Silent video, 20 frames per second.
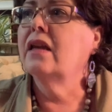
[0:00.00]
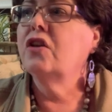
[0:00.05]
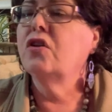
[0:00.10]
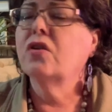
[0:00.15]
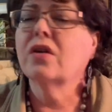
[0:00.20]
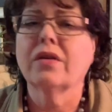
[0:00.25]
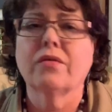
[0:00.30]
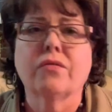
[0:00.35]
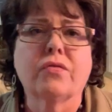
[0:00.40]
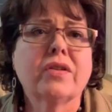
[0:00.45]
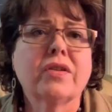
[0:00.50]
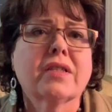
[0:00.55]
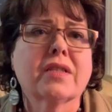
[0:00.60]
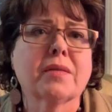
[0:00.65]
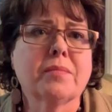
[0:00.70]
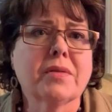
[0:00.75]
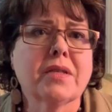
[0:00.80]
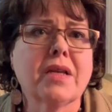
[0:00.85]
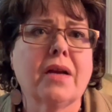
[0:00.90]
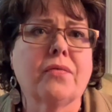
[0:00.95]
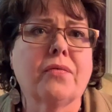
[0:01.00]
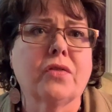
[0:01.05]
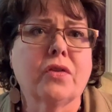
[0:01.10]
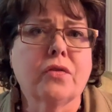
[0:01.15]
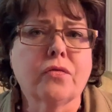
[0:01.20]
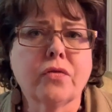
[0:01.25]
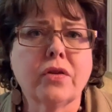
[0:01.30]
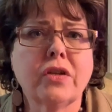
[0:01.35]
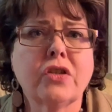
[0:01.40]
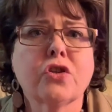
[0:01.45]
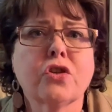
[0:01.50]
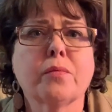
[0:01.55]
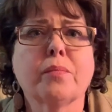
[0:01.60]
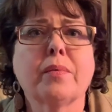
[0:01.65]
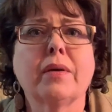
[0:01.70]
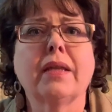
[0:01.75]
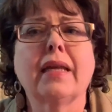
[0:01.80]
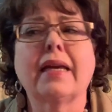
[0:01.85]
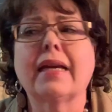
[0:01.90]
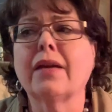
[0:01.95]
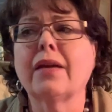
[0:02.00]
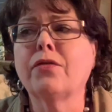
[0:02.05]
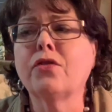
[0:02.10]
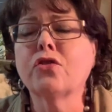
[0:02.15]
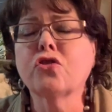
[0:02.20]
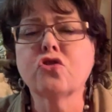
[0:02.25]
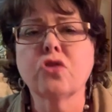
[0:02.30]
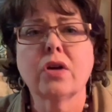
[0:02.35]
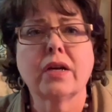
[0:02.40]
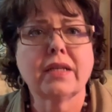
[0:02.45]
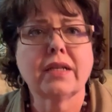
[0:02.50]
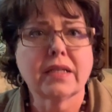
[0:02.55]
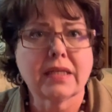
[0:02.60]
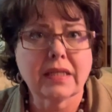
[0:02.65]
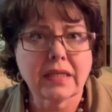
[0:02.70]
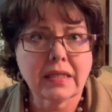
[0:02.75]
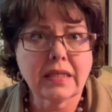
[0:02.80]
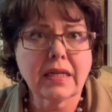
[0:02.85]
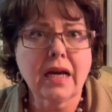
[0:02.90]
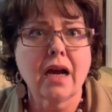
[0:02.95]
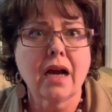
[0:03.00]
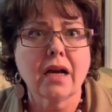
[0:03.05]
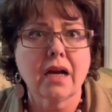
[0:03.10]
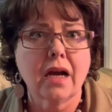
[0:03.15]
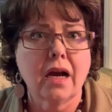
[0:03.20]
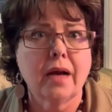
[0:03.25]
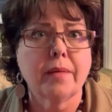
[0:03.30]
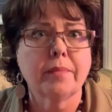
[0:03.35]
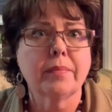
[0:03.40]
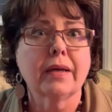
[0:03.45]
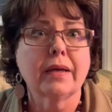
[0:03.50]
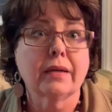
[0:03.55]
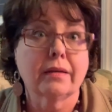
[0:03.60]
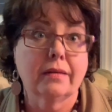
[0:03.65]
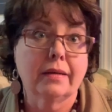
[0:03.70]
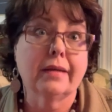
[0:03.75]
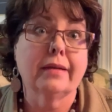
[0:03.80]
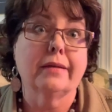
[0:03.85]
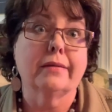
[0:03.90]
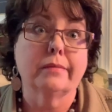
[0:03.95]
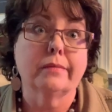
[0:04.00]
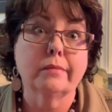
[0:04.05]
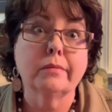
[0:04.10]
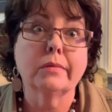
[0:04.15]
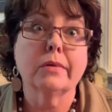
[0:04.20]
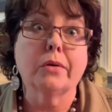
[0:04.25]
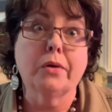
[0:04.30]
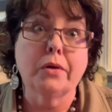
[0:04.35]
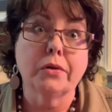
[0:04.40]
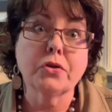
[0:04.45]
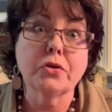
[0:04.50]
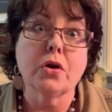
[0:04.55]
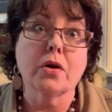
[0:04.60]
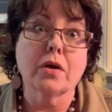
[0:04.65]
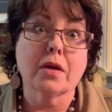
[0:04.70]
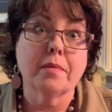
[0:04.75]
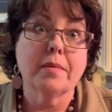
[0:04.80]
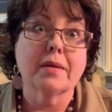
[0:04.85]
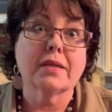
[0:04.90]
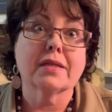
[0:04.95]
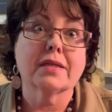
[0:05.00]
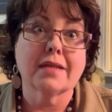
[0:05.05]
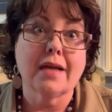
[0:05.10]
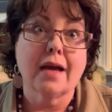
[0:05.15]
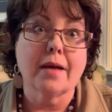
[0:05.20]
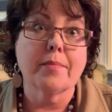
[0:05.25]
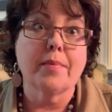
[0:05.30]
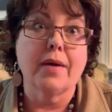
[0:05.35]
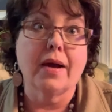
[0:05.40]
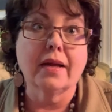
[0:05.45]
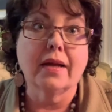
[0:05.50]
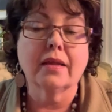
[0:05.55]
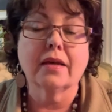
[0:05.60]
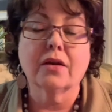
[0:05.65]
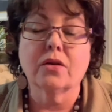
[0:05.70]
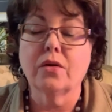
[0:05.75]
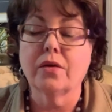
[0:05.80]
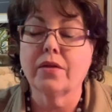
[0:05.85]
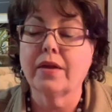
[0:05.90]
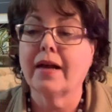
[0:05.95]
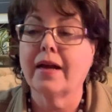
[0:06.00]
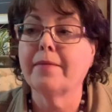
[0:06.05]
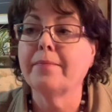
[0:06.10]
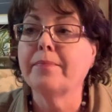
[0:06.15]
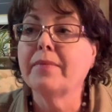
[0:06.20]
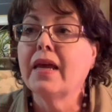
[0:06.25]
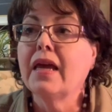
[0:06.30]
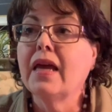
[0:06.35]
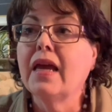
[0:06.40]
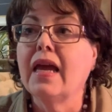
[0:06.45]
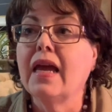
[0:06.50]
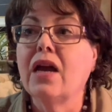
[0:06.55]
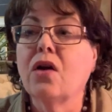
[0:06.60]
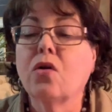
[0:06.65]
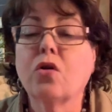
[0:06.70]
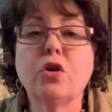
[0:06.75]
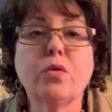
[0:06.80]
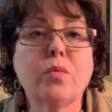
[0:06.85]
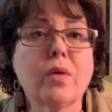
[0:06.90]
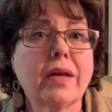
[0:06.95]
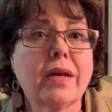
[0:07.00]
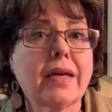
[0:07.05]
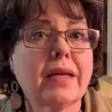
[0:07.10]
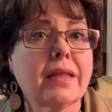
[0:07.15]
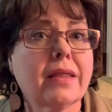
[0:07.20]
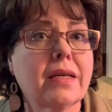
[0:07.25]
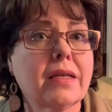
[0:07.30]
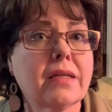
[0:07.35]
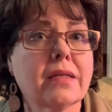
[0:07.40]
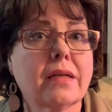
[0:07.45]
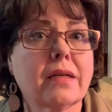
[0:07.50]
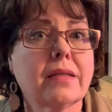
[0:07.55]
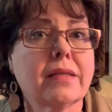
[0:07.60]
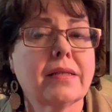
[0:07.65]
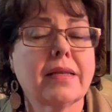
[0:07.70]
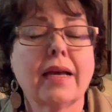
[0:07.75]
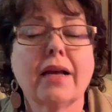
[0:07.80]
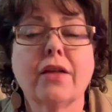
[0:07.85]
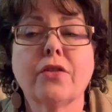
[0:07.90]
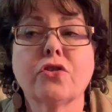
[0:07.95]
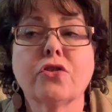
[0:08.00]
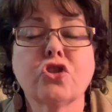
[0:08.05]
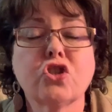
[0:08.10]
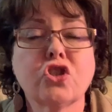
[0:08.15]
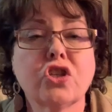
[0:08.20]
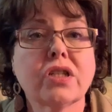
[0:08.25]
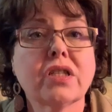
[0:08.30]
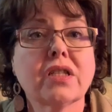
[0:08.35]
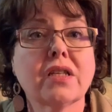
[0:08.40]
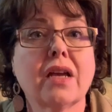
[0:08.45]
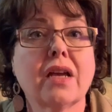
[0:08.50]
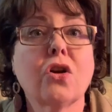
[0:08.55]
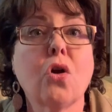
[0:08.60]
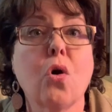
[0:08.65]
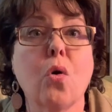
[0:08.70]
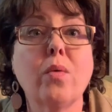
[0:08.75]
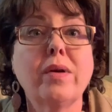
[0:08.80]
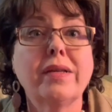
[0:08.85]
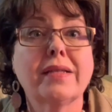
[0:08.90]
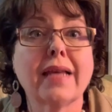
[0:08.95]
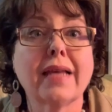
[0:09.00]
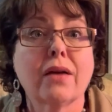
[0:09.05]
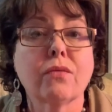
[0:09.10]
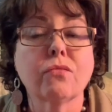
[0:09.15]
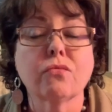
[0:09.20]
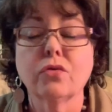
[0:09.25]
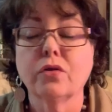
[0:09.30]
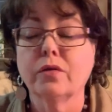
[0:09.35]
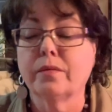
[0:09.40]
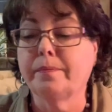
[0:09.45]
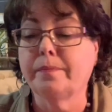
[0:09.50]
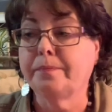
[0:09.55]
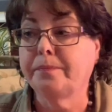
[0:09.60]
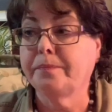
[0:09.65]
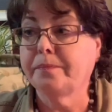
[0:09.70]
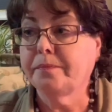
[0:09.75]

you can fit some stuff in the freezer, but like if you're trying to stock up, like, you know, we're all talking about stockpiling and all that, or you want to get things on sale, there's just not always that room.